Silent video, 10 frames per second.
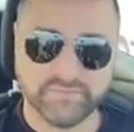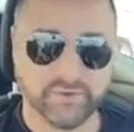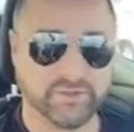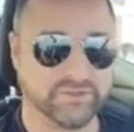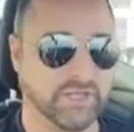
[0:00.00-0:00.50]

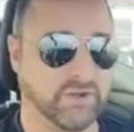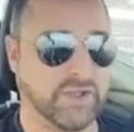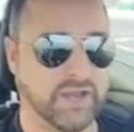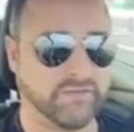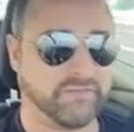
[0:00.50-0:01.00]
full,
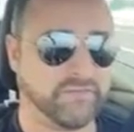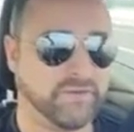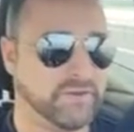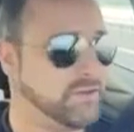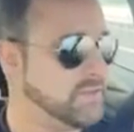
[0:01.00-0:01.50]
kind
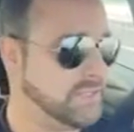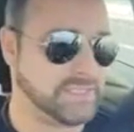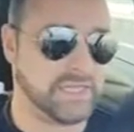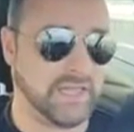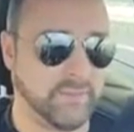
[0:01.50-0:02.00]
of
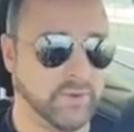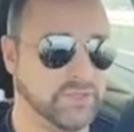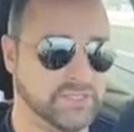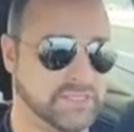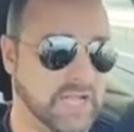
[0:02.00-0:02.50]
disclaimer,
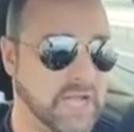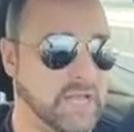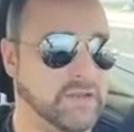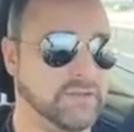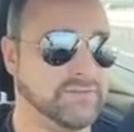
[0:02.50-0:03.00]
this is
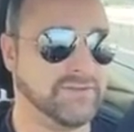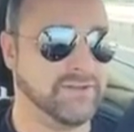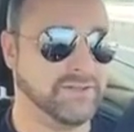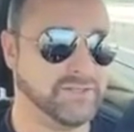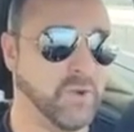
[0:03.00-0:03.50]
not,
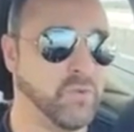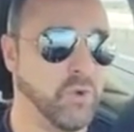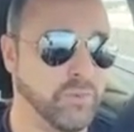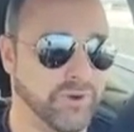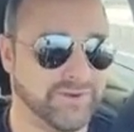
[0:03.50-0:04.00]
there's no
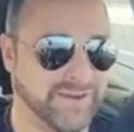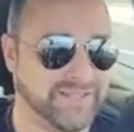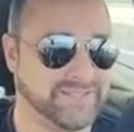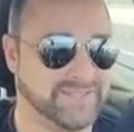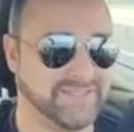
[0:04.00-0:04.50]
rule book,
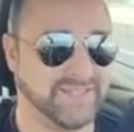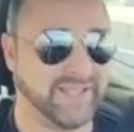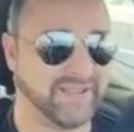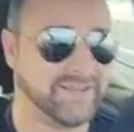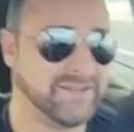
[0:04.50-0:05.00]
right? This
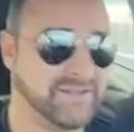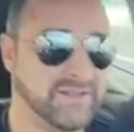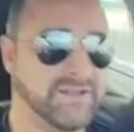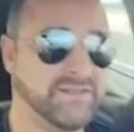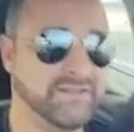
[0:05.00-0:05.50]

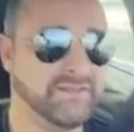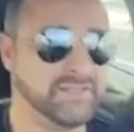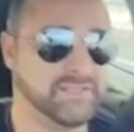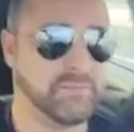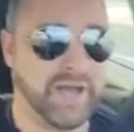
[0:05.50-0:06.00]

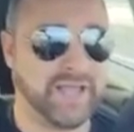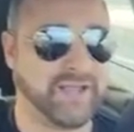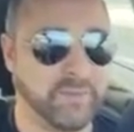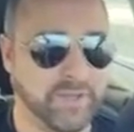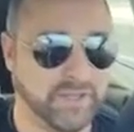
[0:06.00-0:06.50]
is my
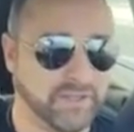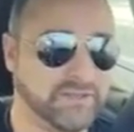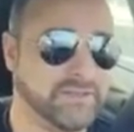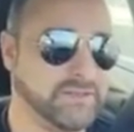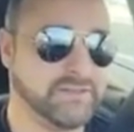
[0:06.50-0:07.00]
opinion.
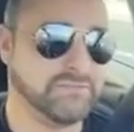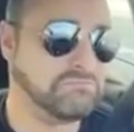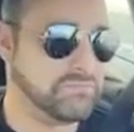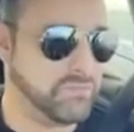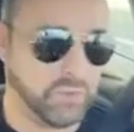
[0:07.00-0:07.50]

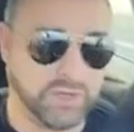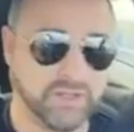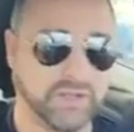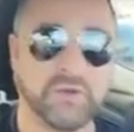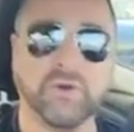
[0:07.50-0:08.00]
You want
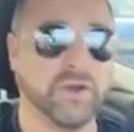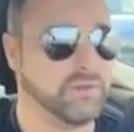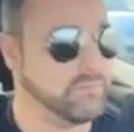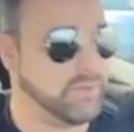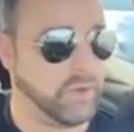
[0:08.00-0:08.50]
to ignore it,
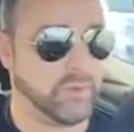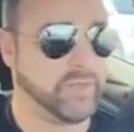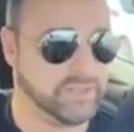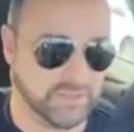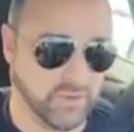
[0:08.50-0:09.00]
by all
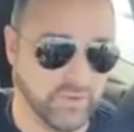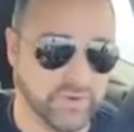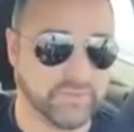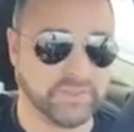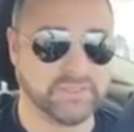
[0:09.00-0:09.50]
means ignore
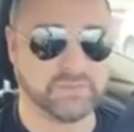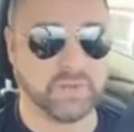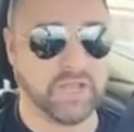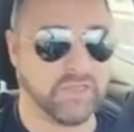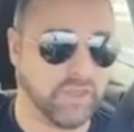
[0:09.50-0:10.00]
it, but this is
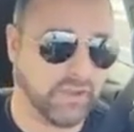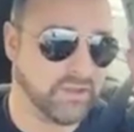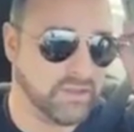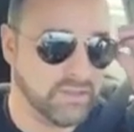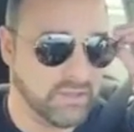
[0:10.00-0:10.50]
what I think.
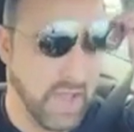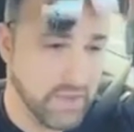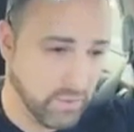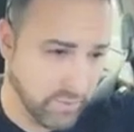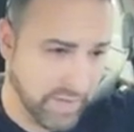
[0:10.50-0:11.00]
I
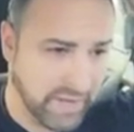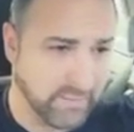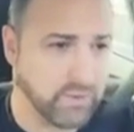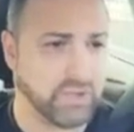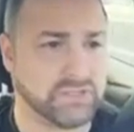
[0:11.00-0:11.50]
know that when I
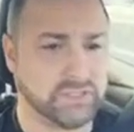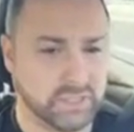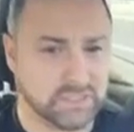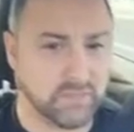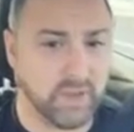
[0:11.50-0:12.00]
come across these
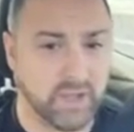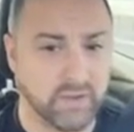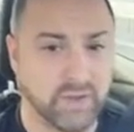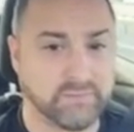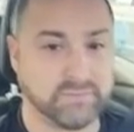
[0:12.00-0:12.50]
things in a
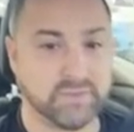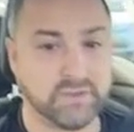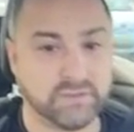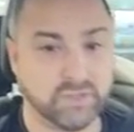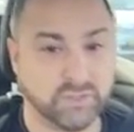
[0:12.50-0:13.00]
bio,
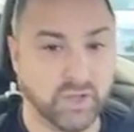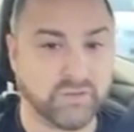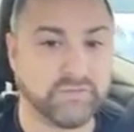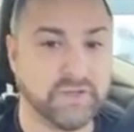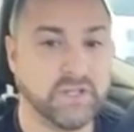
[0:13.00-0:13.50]
I'm turned off.